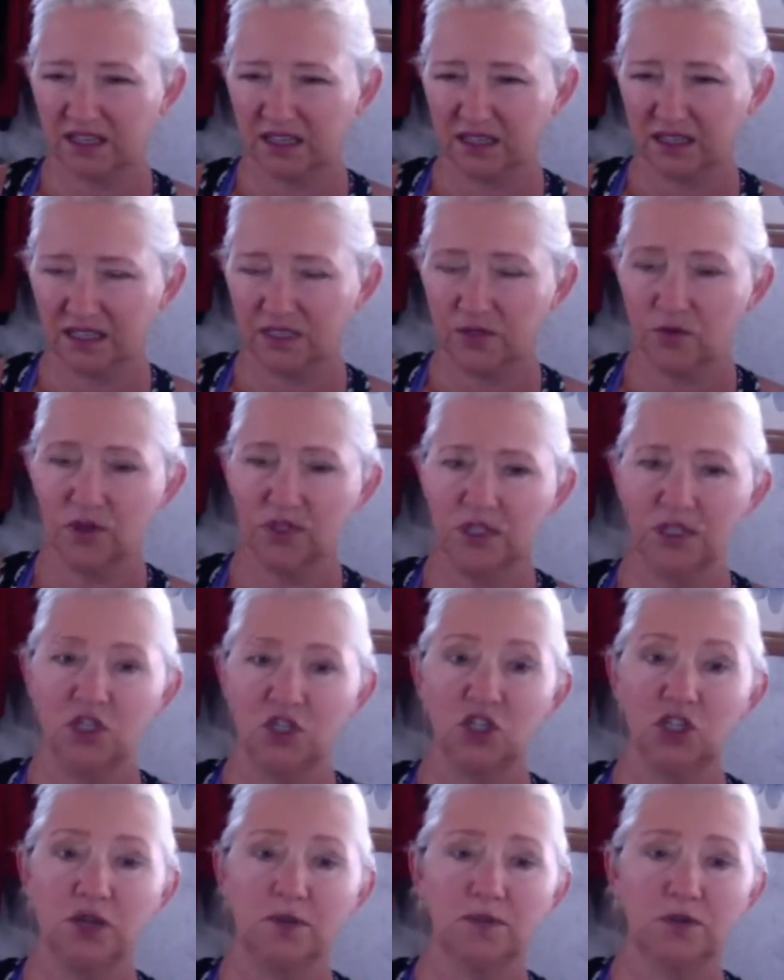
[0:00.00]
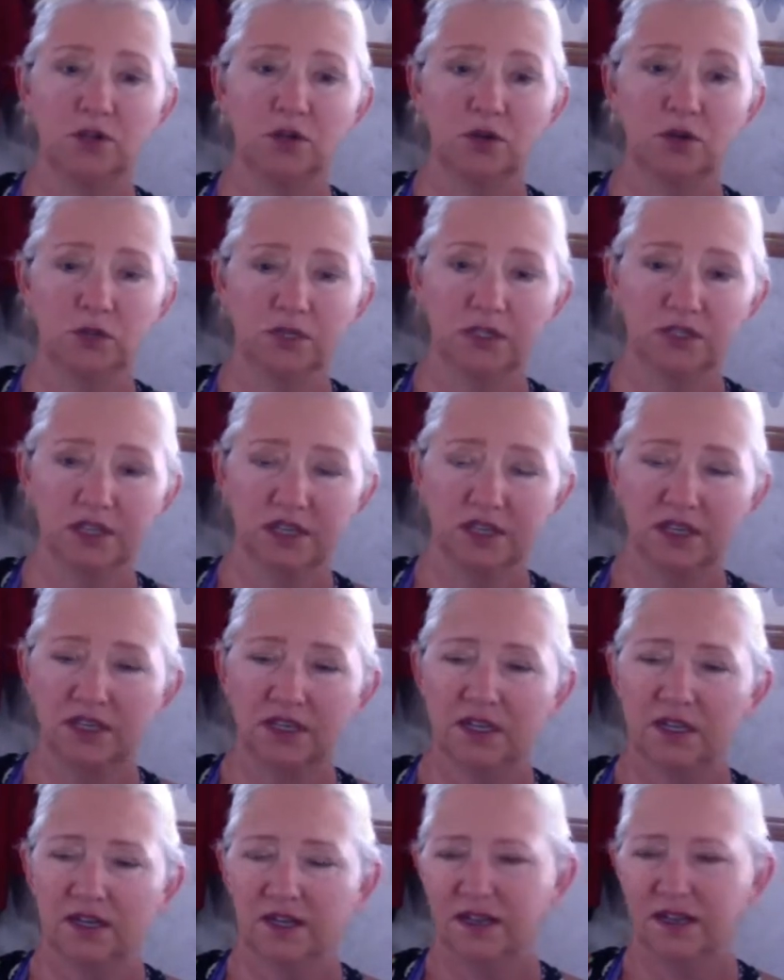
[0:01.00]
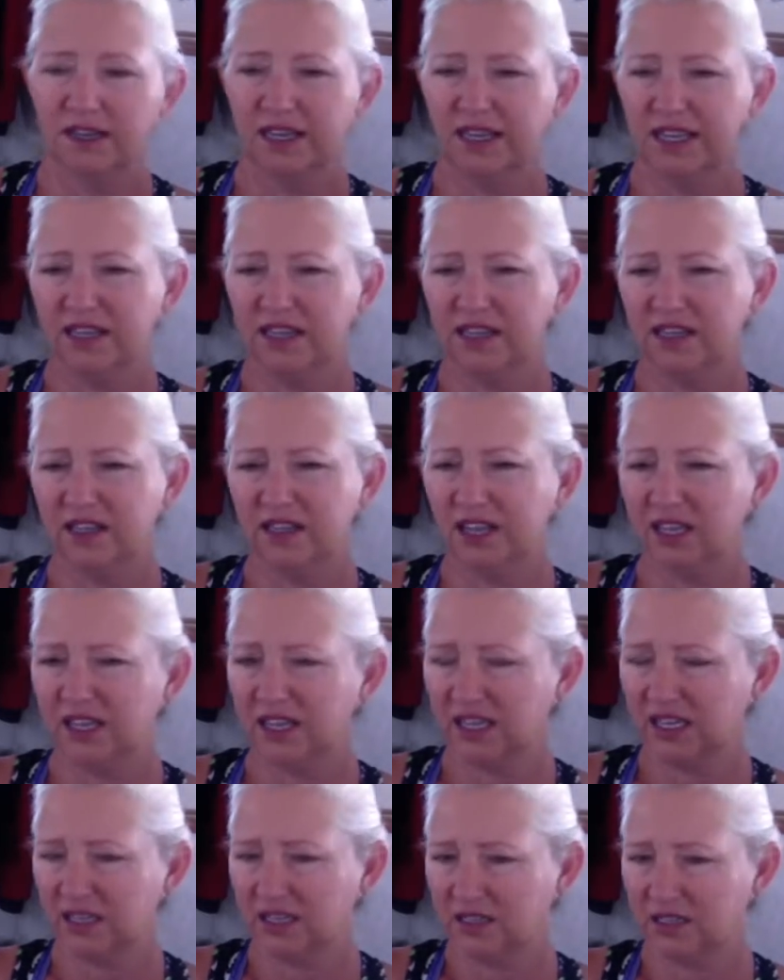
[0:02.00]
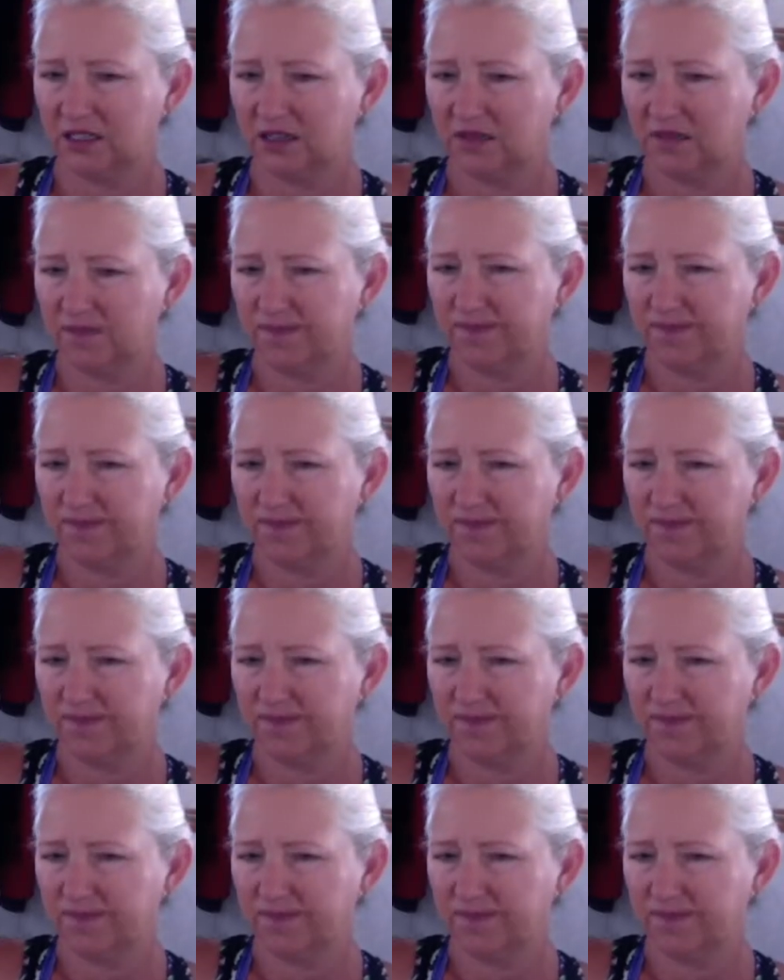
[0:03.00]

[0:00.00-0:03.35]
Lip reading: That's what Jim told us. He didn't like his.